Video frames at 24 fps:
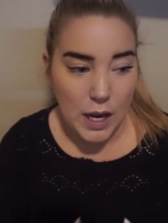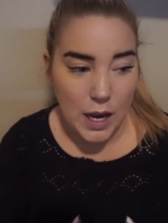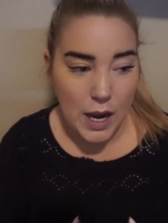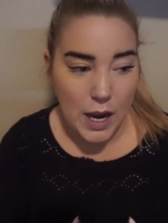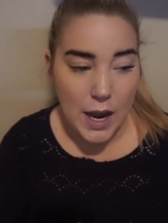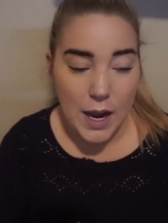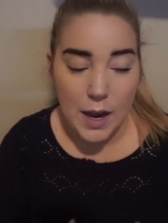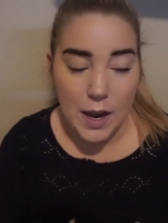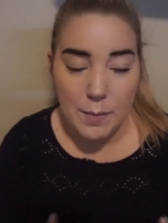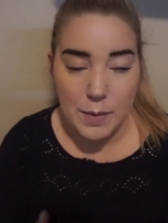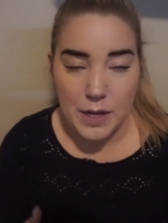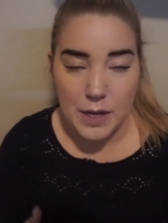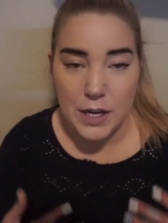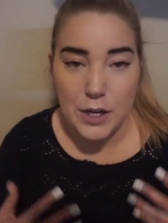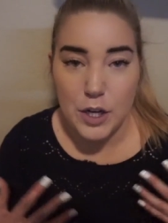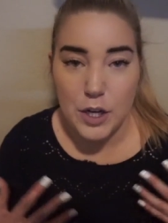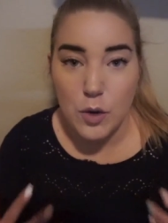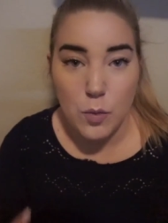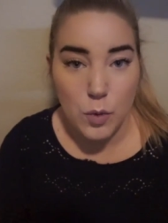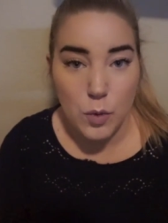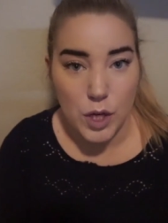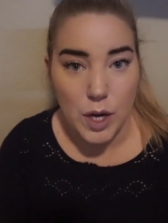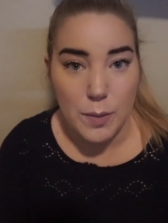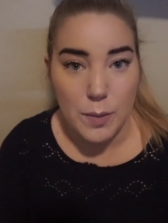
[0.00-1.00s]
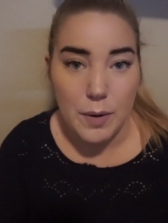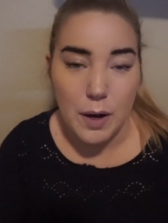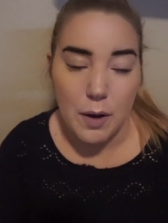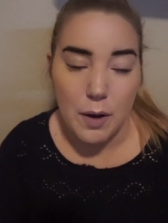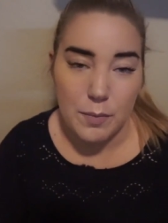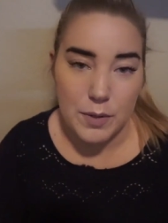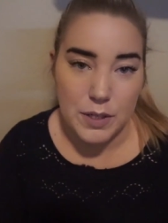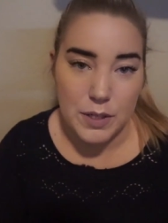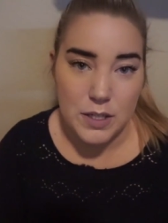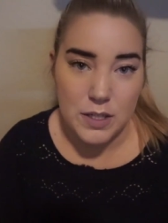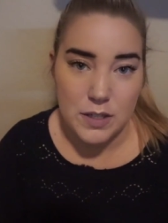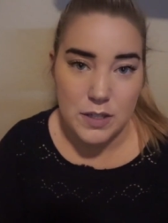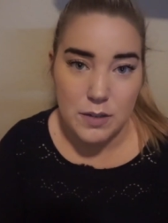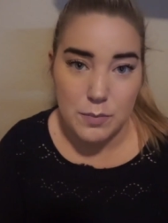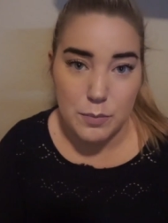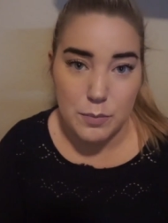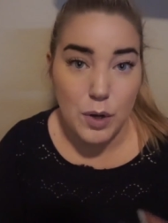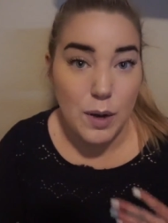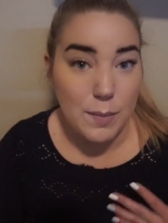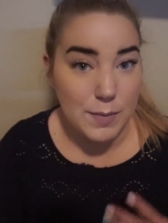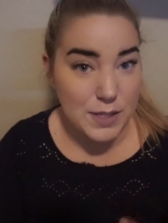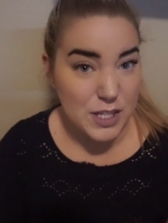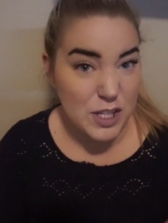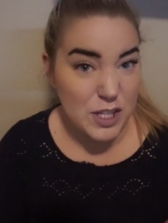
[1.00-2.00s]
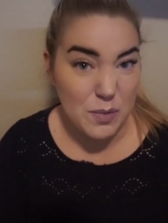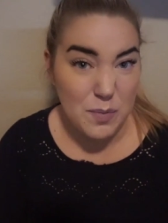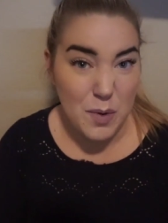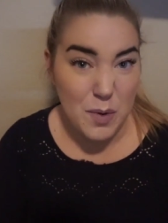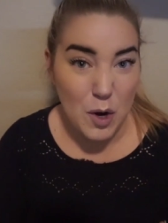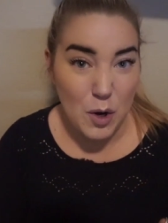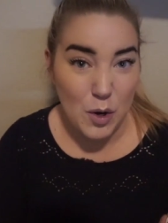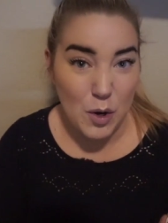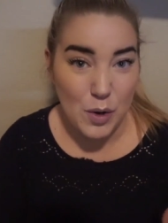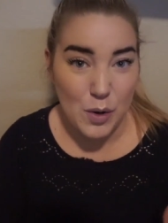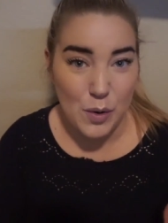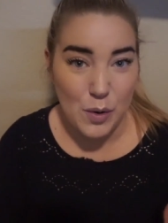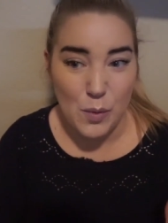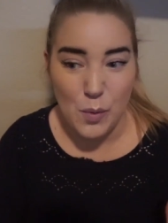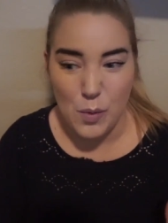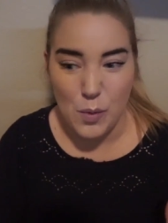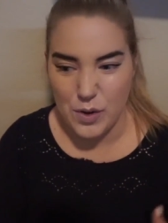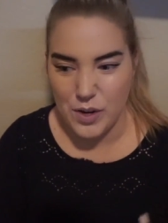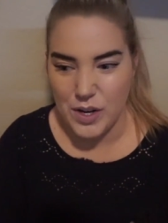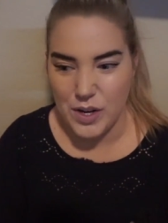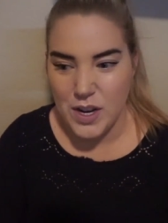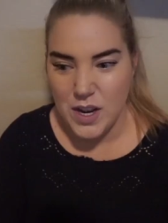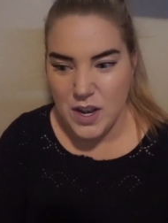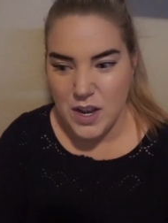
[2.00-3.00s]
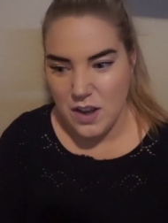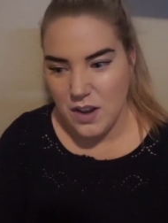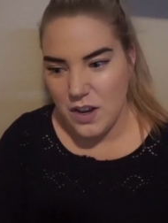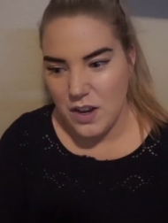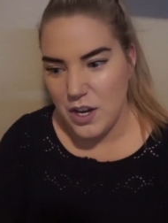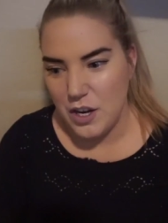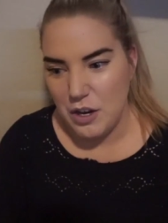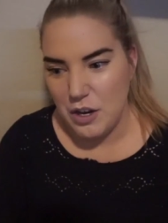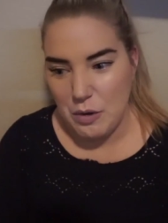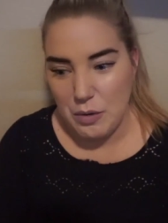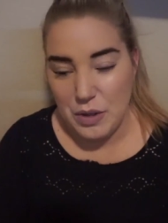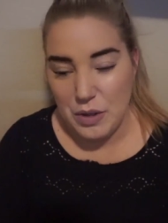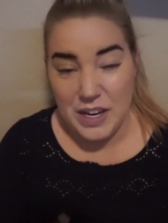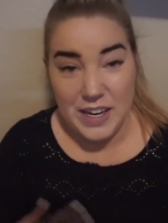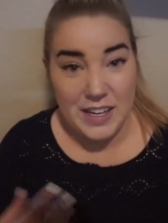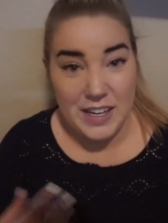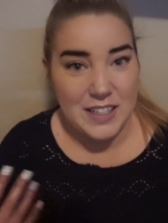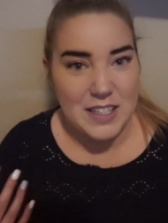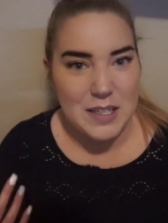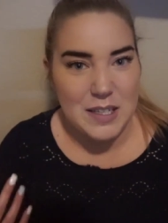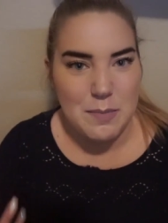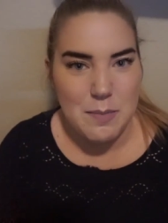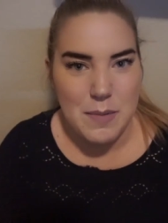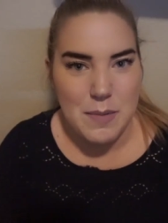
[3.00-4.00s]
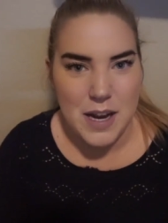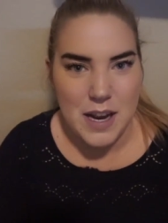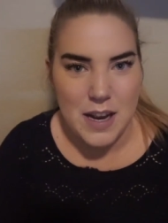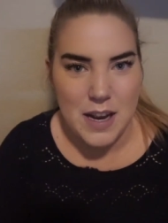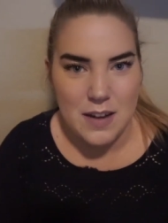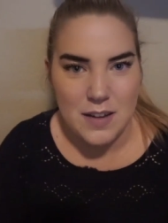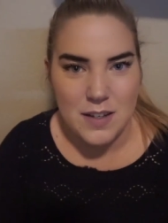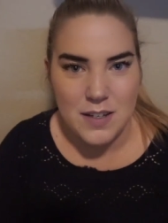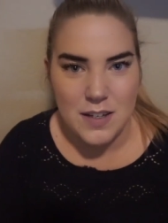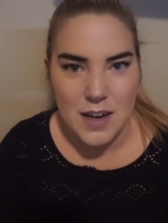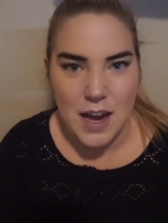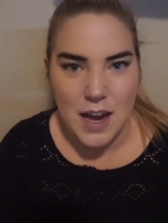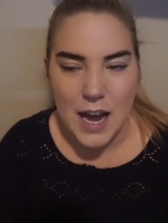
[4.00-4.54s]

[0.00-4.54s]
I mean, I know we're not promised tomorrow or, you know, the next minute.